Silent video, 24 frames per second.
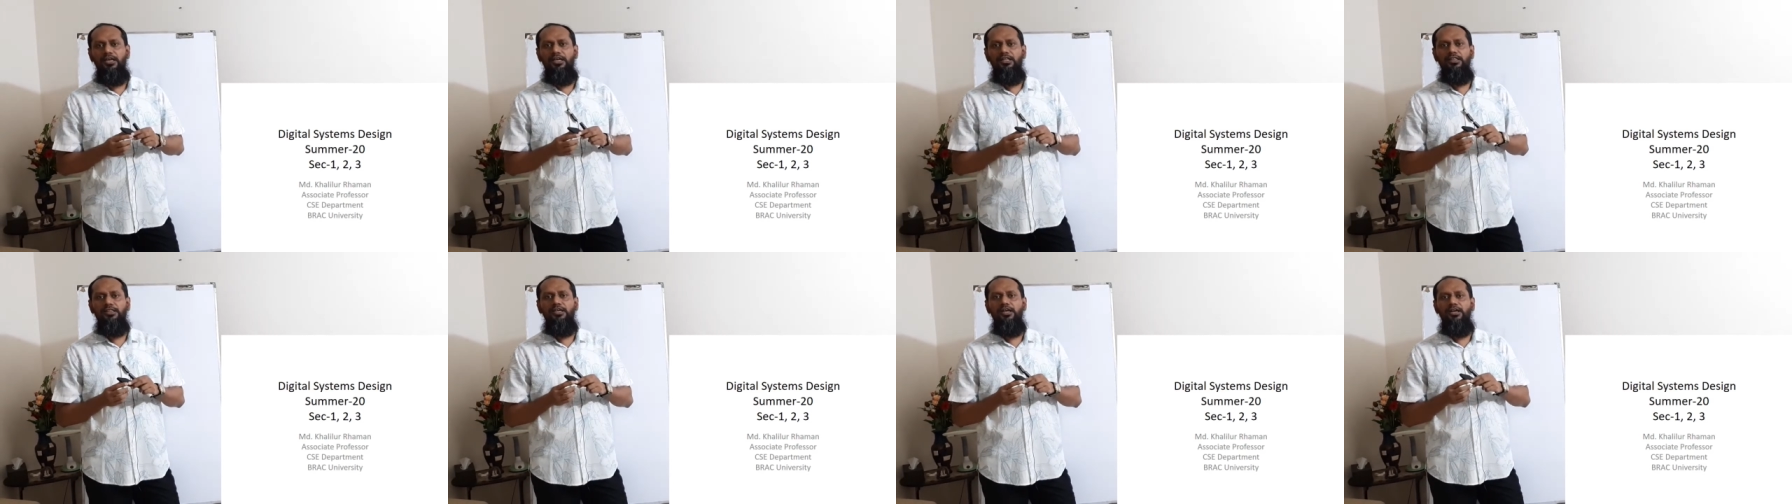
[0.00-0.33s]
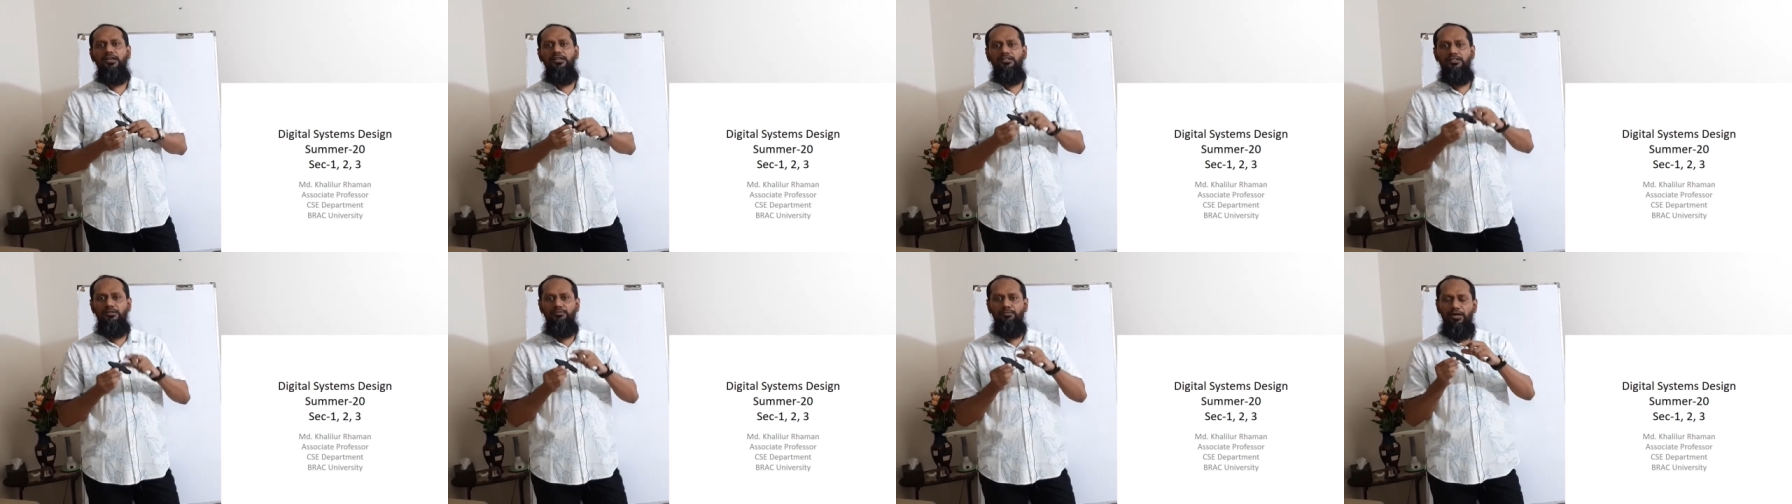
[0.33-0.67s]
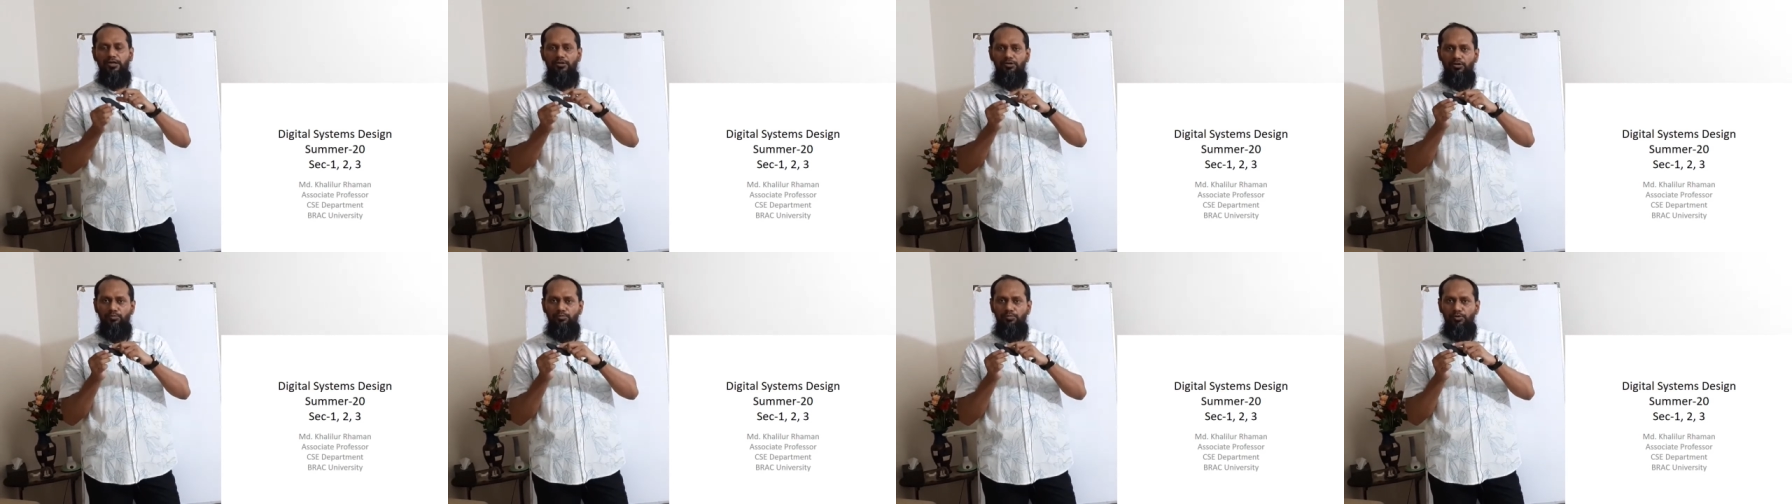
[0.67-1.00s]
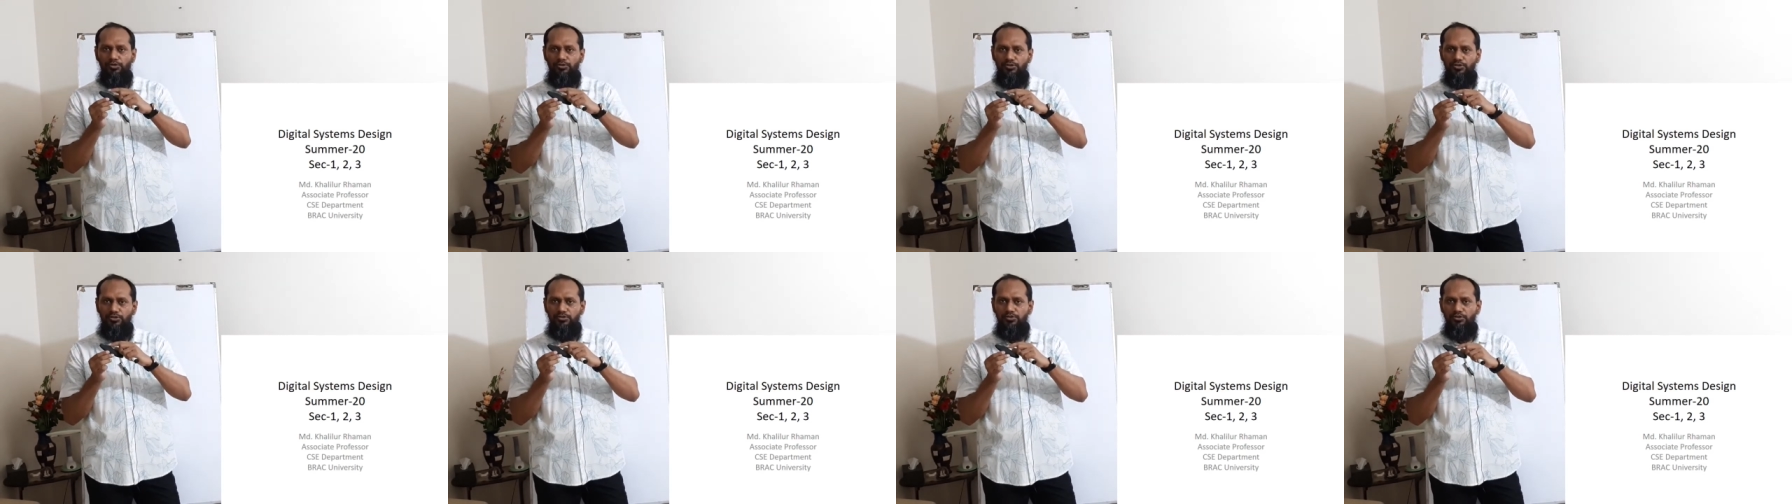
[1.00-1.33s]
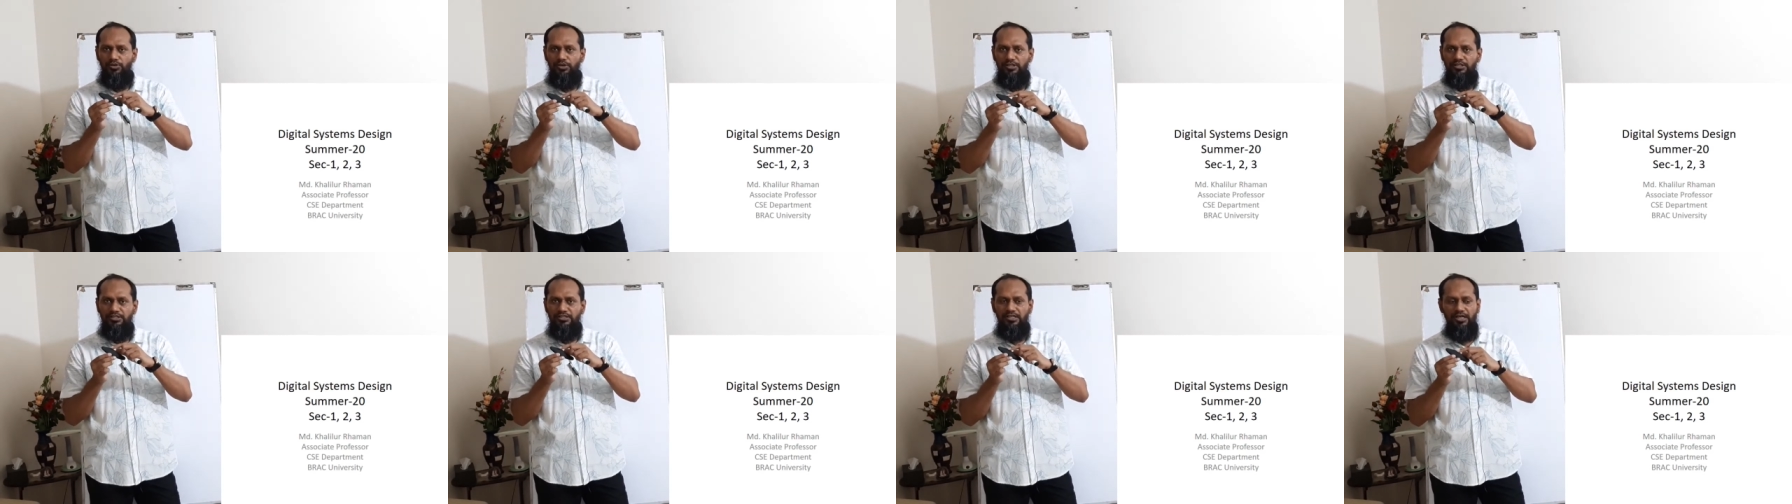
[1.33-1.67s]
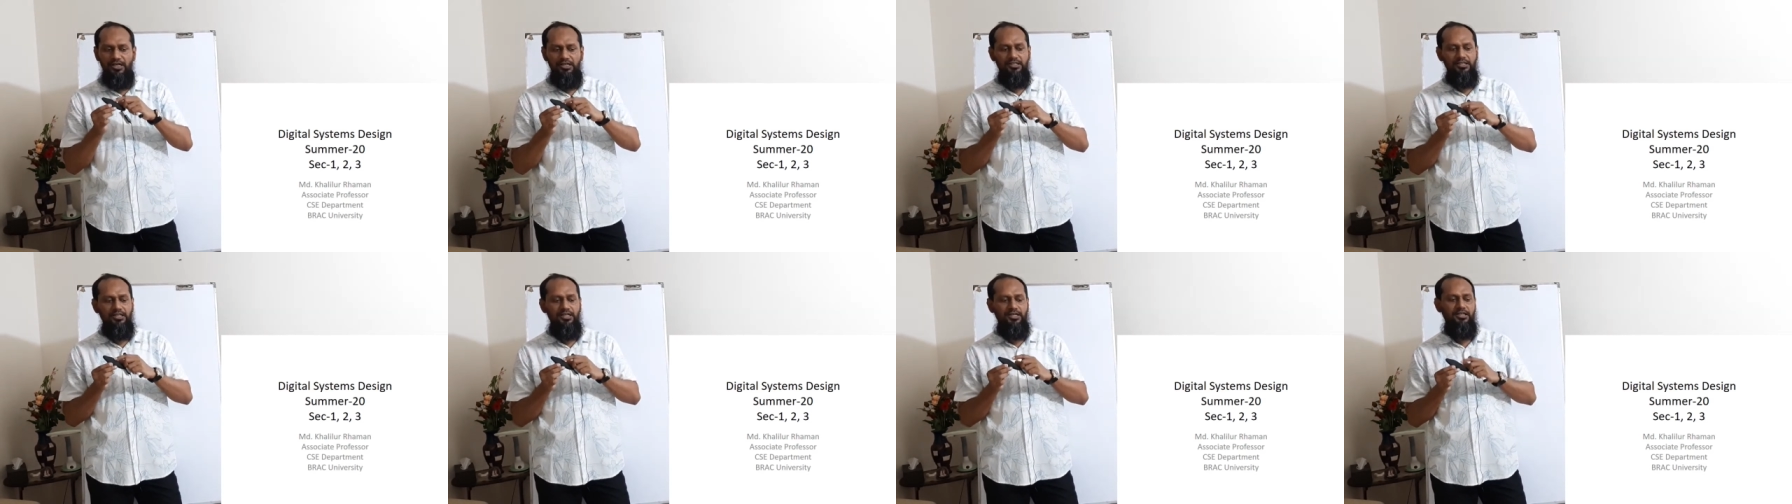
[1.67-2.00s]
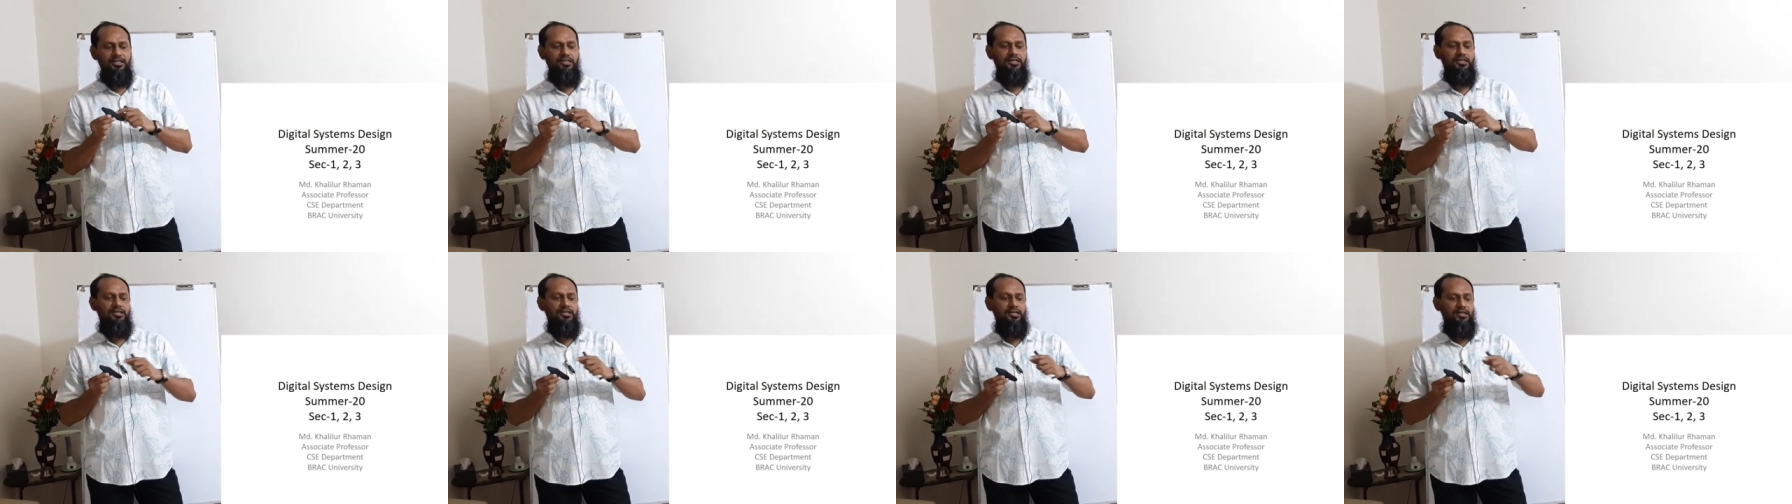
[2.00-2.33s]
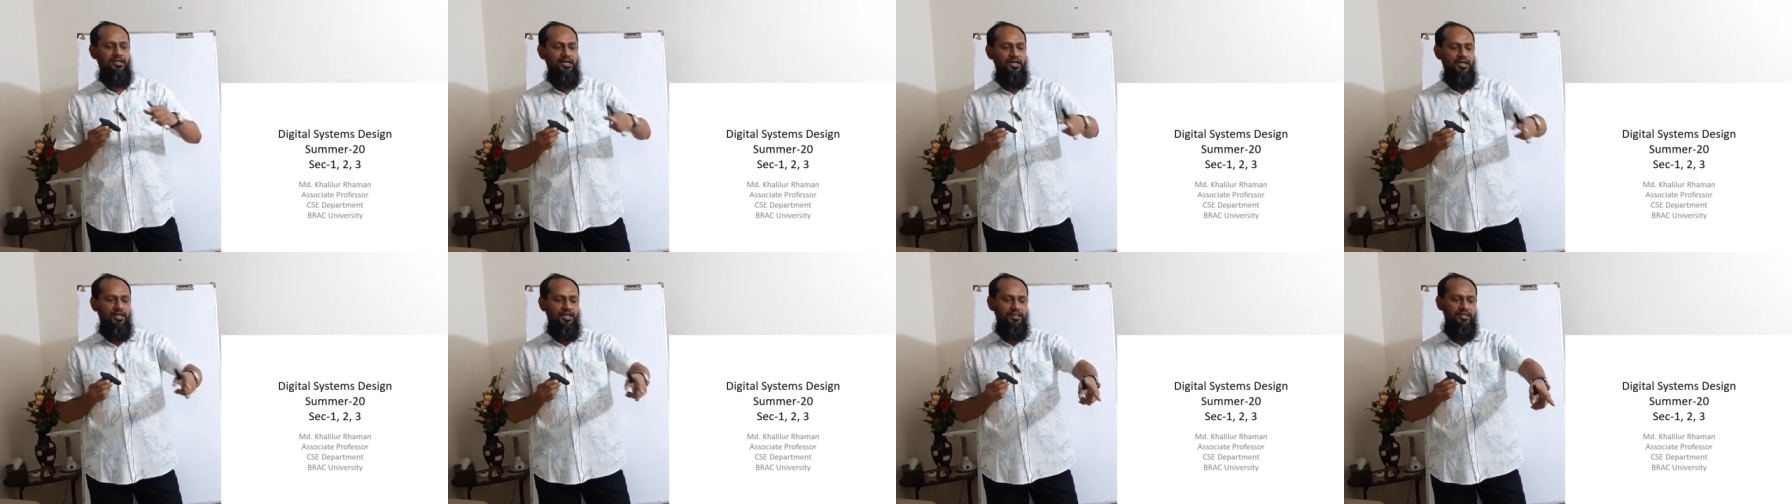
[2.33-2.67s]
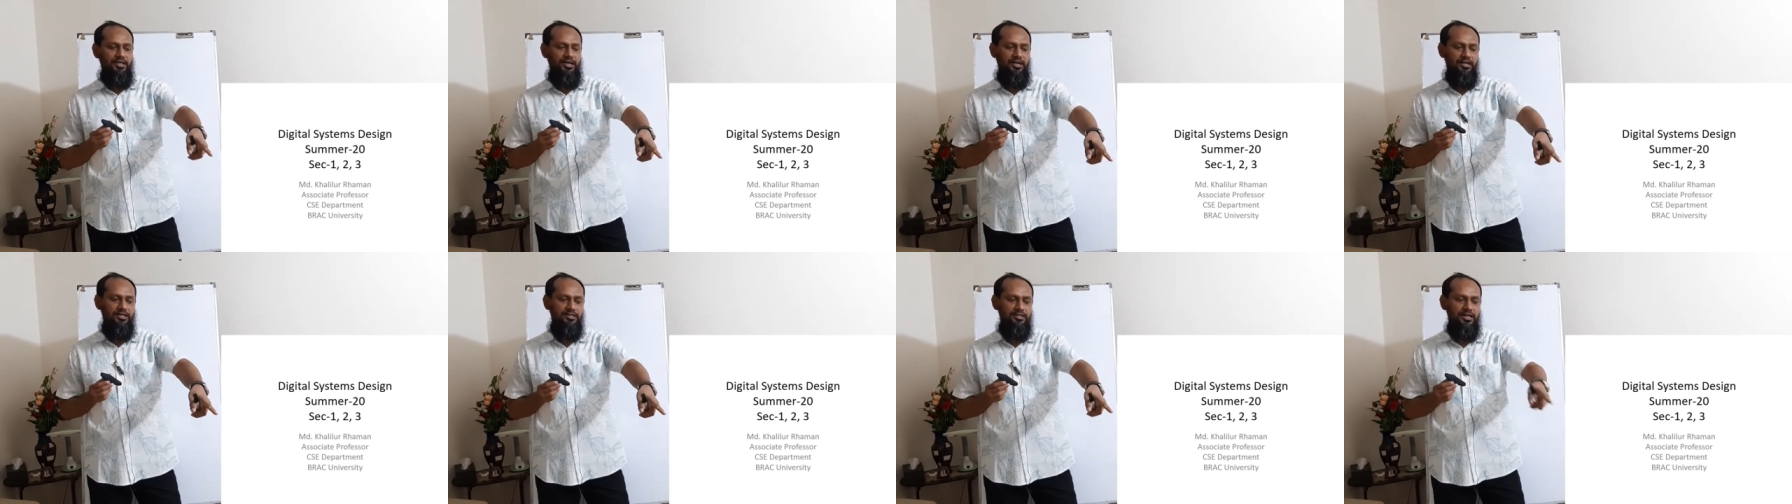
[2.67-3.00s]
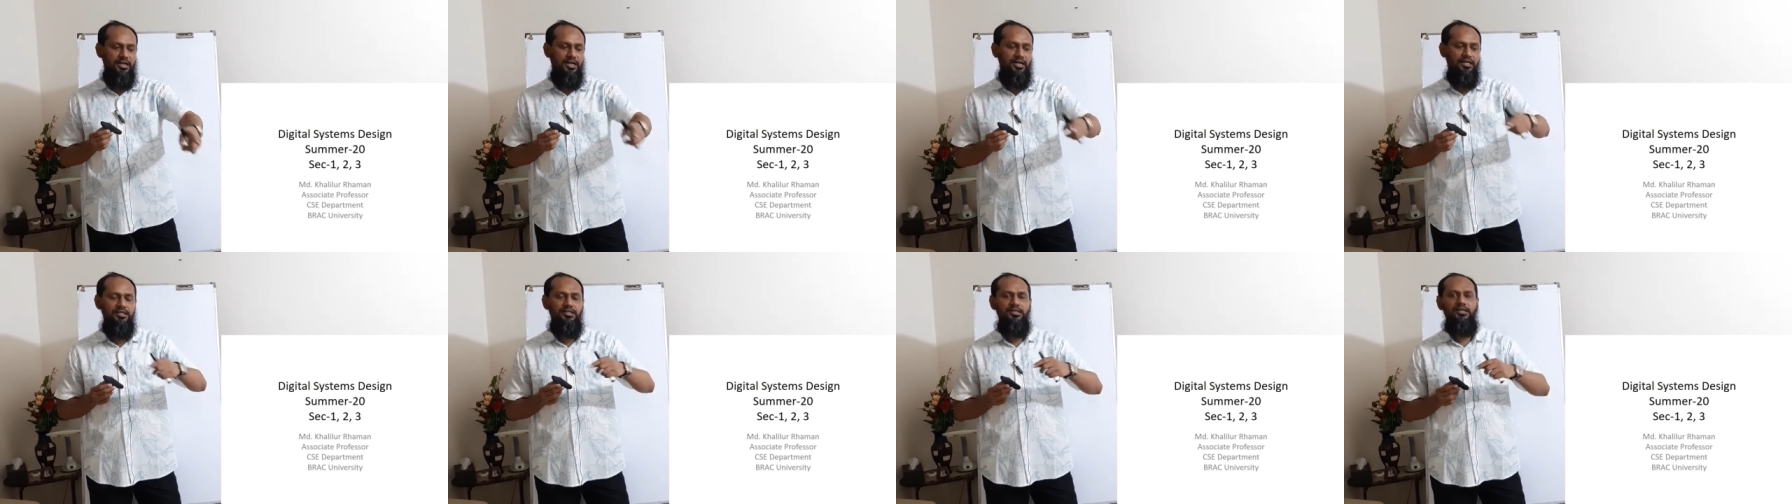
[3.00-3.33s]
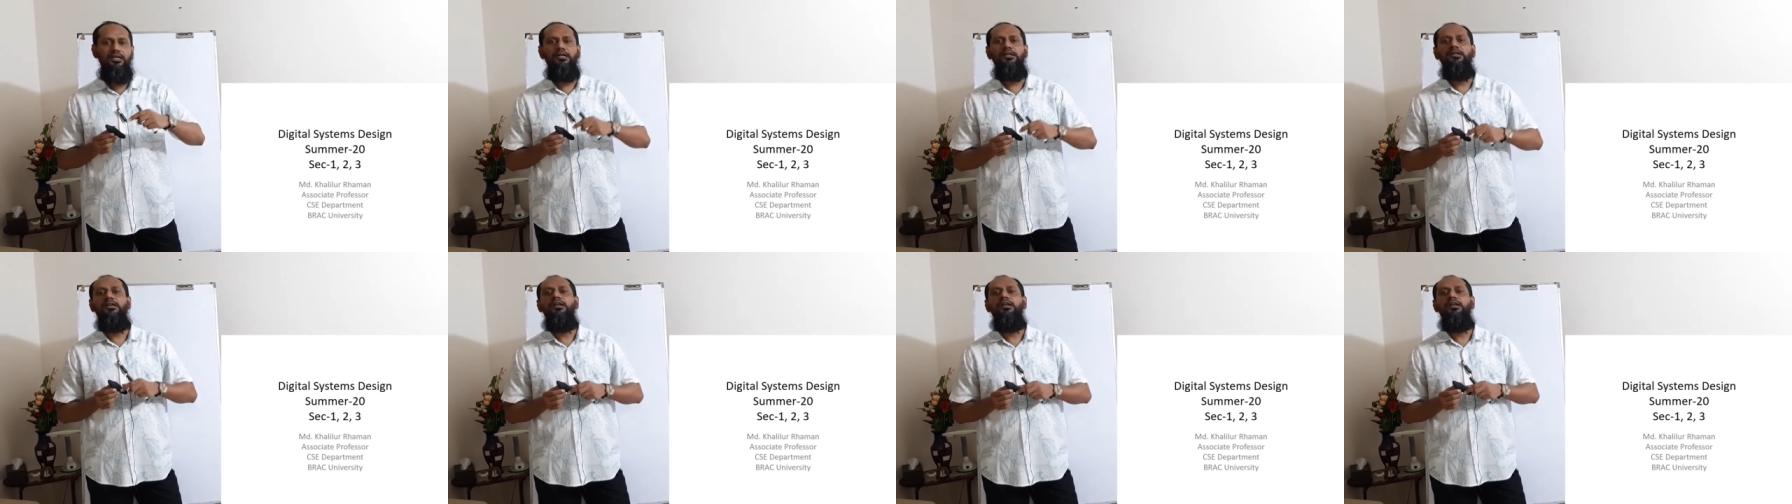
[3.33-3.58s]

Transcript: there is a microprocessor inside here, there is another